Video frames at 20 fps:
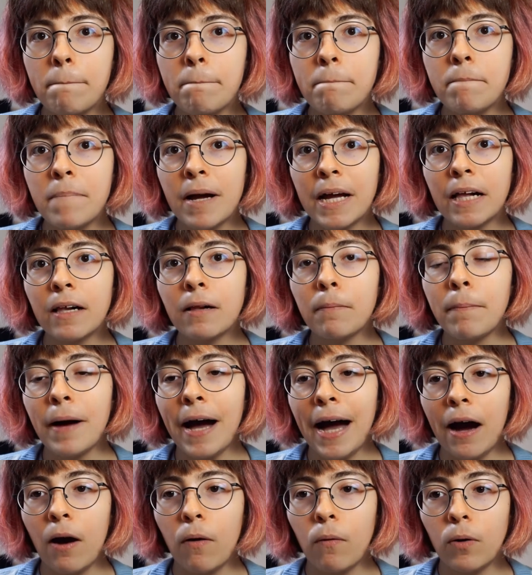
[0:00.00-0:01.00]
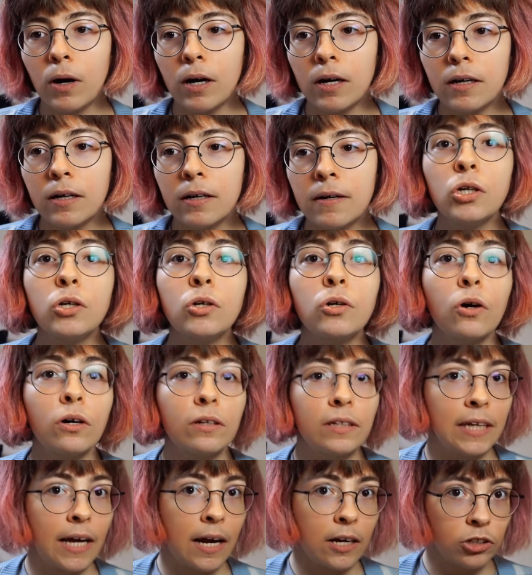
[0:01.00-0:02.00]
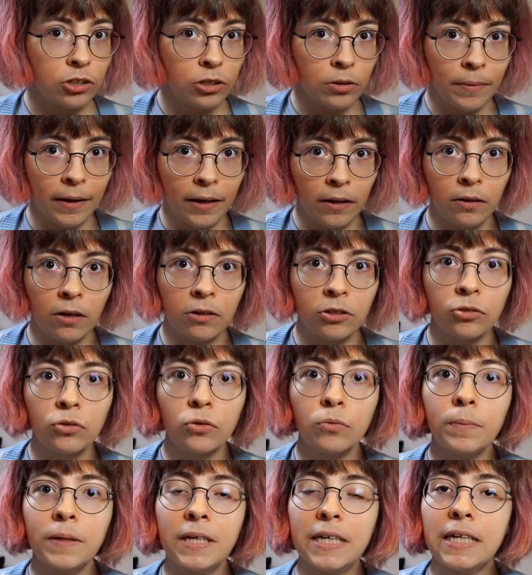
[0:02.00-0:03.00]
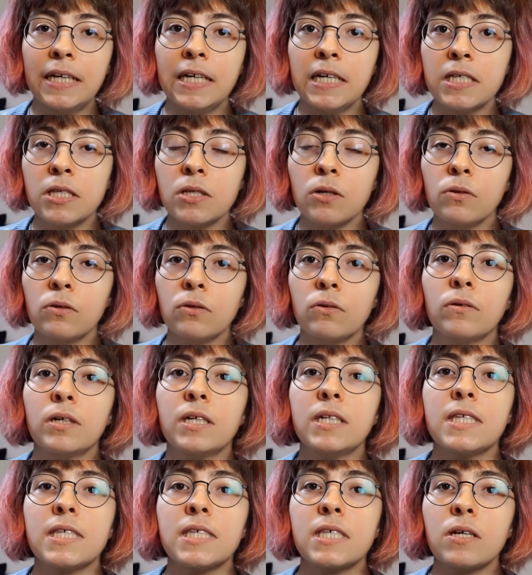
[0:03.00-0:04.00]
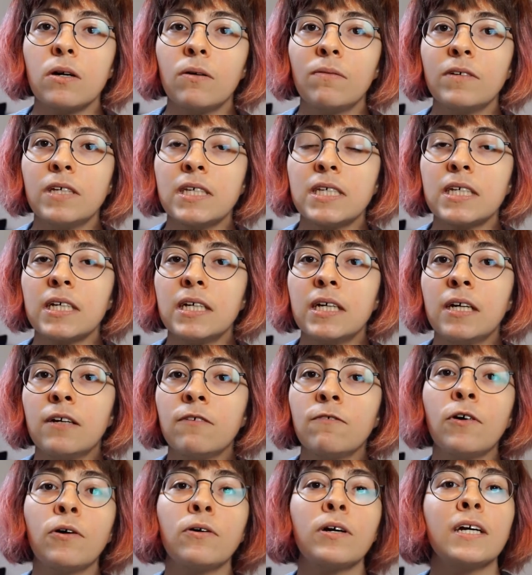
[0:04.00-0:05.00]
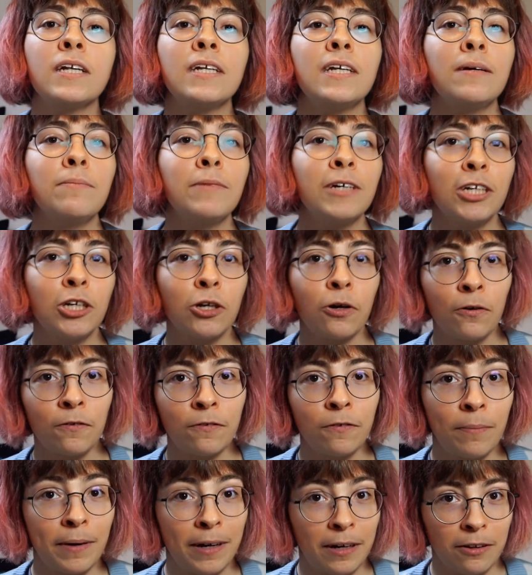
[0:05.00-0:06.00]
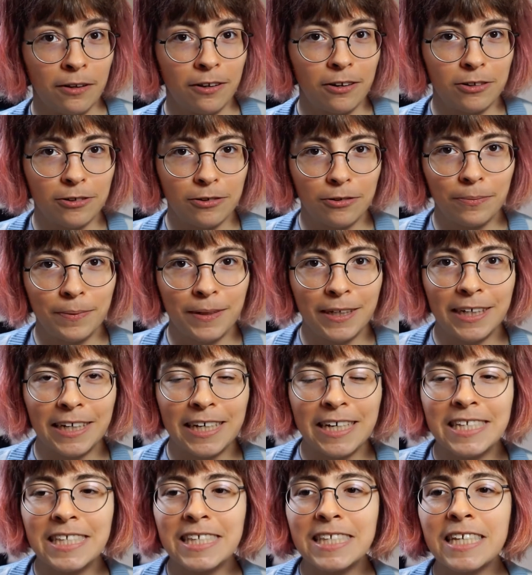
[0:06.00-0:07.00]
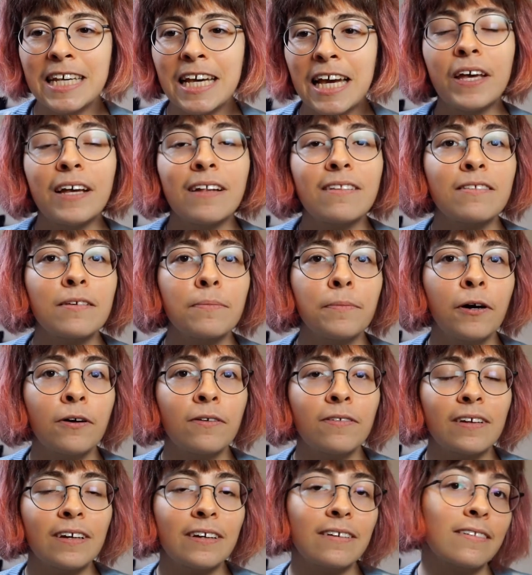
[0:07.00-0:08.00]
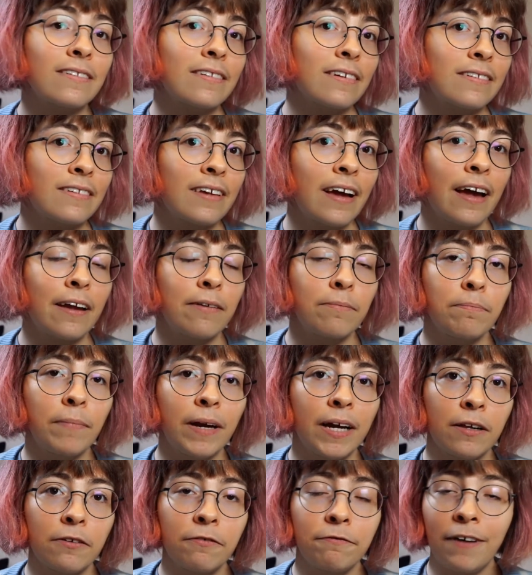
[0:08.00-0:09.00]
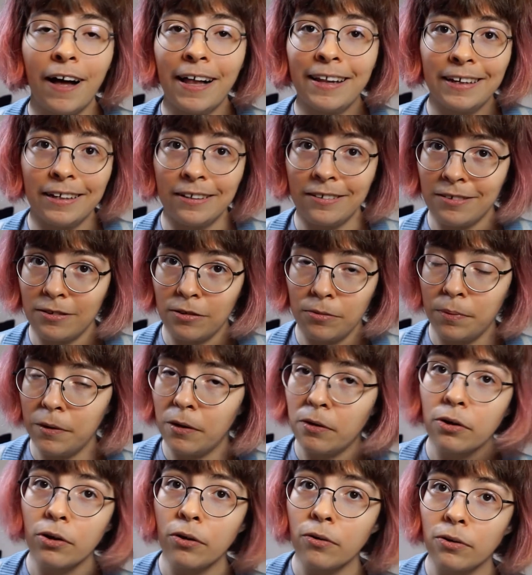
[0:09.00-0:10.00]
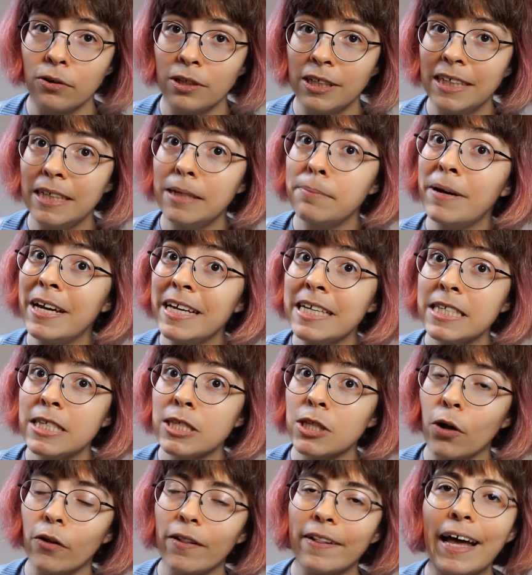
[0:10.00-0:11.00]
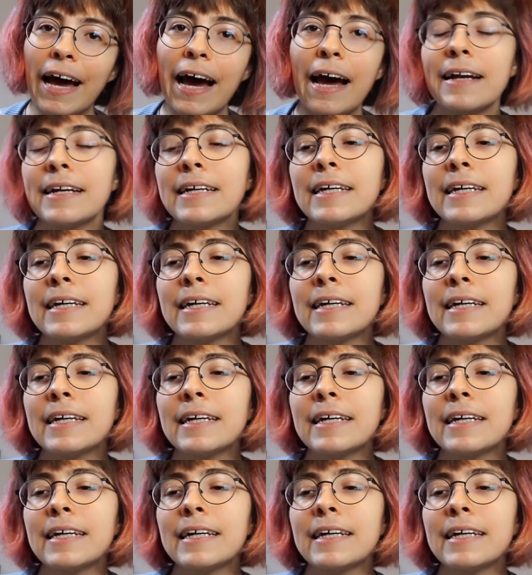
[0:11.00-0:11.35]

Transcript: male power, not the actual biological penis, although it's obviously invoking the image of a biological penis and supposing cishet male phallic superiority based on that.